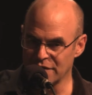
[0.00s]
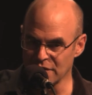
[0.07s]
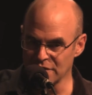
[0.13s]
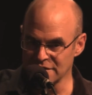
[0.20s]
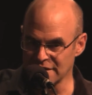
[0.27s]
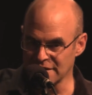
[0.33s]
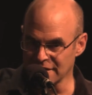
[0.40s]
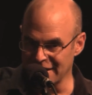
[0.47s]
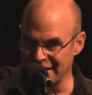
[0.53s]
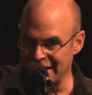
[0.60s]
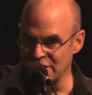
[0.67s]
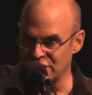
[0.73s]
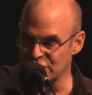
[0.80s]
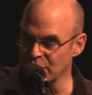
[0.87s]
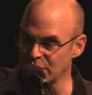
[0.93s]
those little
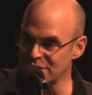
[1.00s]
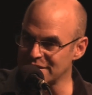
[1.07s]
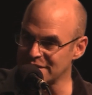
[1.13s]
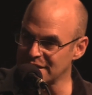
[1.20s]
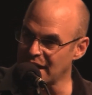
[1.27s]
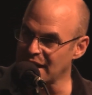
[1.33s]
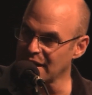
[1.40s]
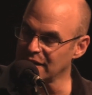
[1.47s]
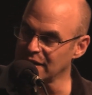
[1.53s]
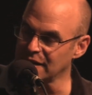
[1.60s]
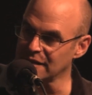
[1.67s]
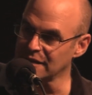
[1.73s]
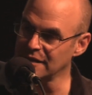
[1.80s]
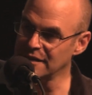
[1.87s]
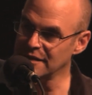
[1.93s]
HO
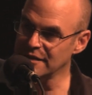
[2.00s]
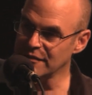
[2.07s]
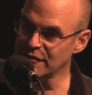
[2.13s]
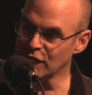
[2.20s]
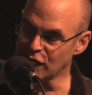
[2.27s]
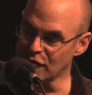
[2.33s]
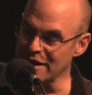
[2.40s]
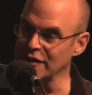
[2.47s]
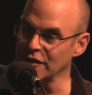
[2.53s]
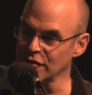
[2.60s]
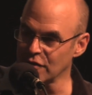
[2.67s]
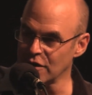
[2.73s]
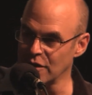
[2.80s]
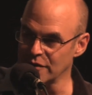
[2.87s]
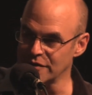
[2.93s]
scale
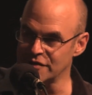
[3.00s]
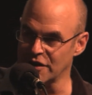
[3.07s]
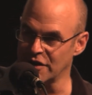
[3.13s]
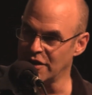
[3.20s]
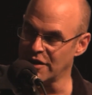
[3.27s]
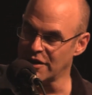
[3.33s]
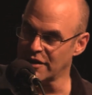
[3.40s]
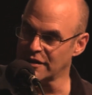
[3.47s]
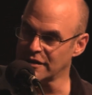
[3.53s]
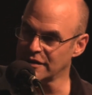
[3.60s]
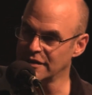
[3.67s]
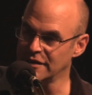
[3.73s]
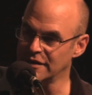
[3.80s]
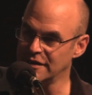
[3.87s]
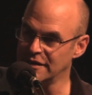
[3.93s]
railroads are
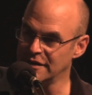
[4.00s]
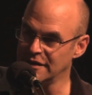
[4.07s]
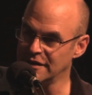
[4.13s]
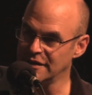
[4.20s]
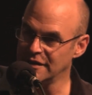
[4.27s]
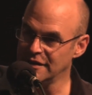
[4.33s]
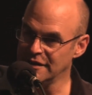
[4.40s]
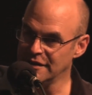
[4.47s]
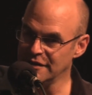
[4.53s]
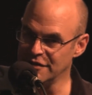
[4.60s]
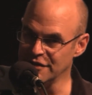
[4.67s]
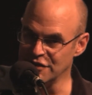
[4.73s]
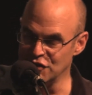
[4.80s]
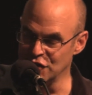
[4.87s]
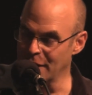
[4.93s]

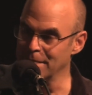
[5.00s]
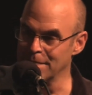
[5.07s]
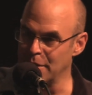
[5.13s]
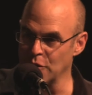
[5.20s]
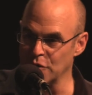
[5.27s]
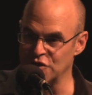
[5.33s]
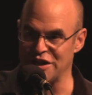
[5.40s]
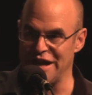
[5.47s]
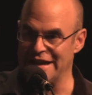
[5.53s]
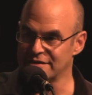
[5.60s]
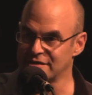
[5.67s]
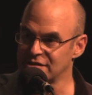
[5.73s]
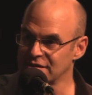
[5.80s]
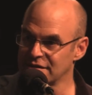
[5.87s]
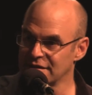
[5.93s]
to jumbo
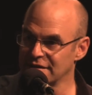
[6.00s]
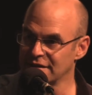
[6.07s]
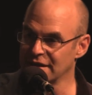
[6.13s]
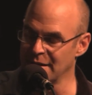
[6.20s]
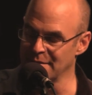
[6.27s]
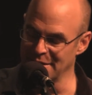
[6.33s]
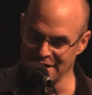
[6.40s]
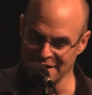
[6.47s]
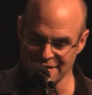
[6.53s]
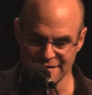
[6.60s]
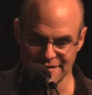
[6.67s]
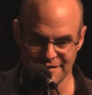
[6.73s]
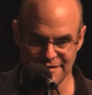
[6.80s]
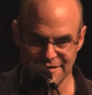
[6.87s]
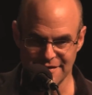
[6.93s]
jets. I mean,
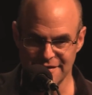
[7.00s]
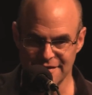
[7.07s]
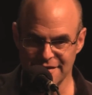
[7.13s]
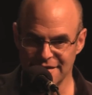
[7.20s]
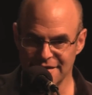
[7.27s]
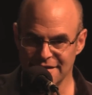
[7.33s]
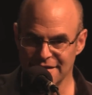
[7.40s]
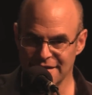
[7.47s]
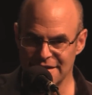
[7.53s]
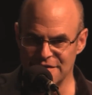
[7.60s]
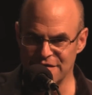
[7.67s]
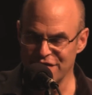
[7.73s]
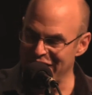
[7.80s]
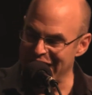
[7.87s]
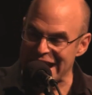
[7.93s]
it's
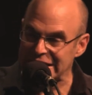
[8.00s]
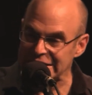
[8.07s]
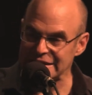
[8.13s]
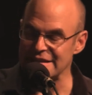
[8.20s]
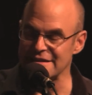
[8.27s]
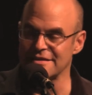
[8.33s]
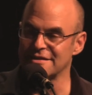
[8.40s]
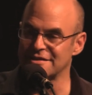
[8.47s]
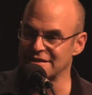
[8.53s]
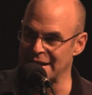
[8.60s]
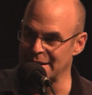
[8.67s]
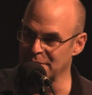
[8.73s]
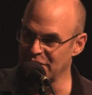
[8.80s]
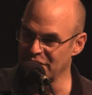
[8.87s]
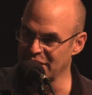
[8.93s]
vaguely the
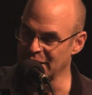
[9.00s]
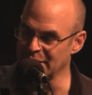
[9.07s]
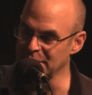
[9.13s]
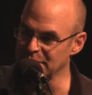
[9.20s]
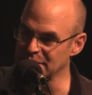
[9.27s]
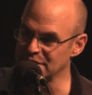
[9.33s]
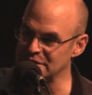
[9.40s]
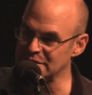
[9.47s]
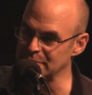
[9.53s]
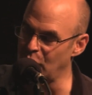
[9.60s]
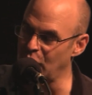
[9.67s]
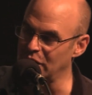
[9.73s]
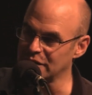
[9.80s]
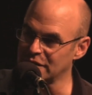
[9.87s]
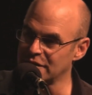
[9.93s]
same thing, but
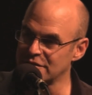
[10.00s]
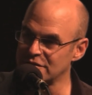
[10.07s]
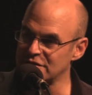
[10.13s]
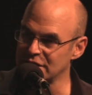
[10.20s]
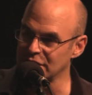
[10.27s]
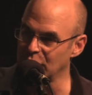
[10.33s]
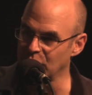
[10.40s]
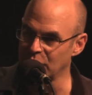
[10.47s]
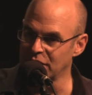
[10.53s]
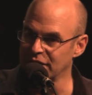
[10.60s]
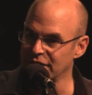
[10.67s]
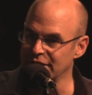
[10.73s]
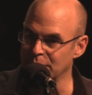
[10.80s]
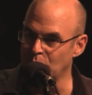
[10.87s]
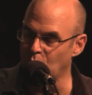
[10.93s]
smaller, slower,
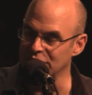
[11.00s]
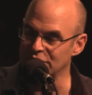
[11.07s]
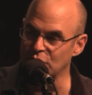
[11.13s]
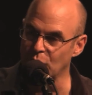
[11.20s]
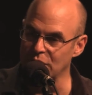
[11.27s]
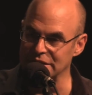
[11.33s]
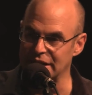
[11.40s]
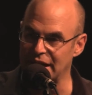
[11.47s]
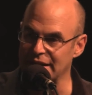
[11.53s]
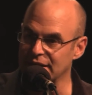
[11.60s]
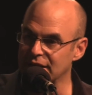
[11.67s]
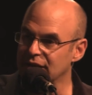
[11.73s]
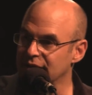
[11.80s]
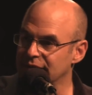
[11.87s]
and more toy-like.